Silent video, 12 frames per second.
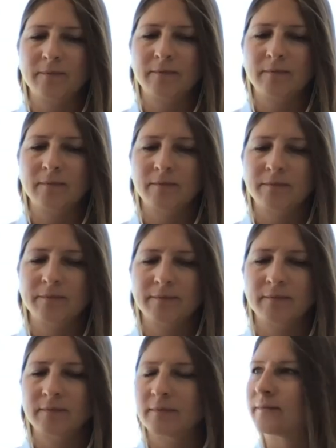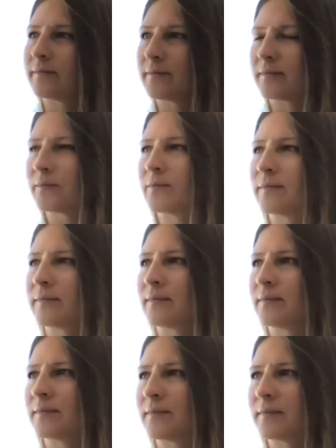
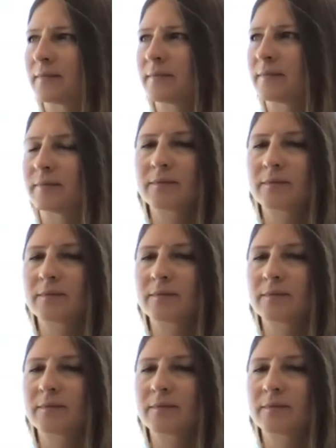[no speech]